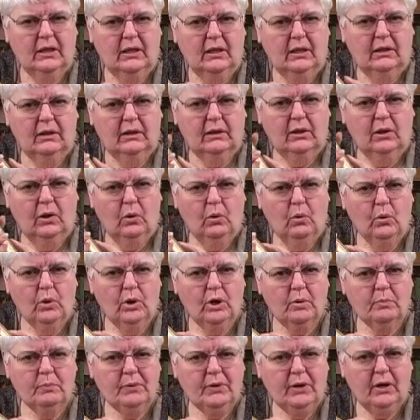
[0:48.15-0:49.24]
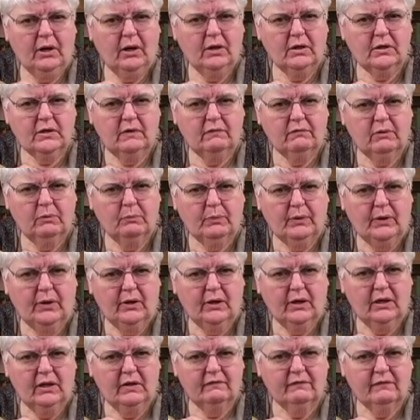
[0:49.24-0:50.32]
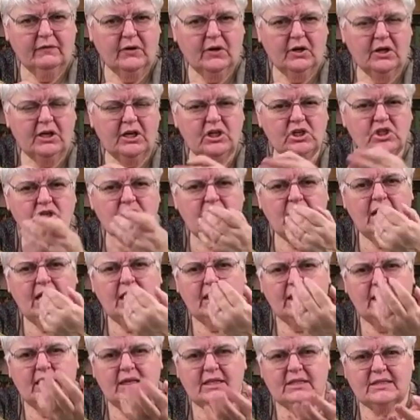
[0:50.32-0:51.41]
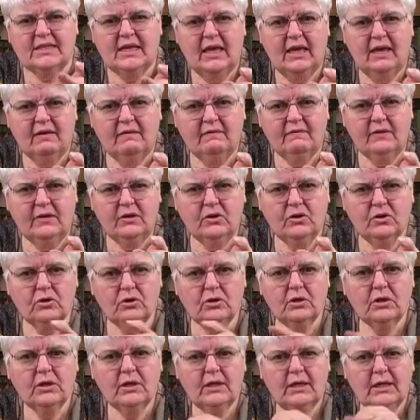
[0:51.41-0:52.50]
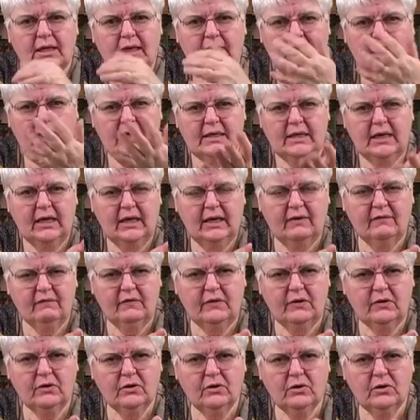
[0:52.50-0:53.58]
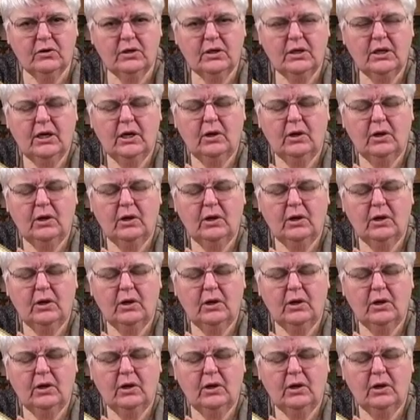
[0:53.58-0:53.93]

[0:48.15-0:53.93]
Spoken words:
lower part of the bottle of varnish gets heavier and heavier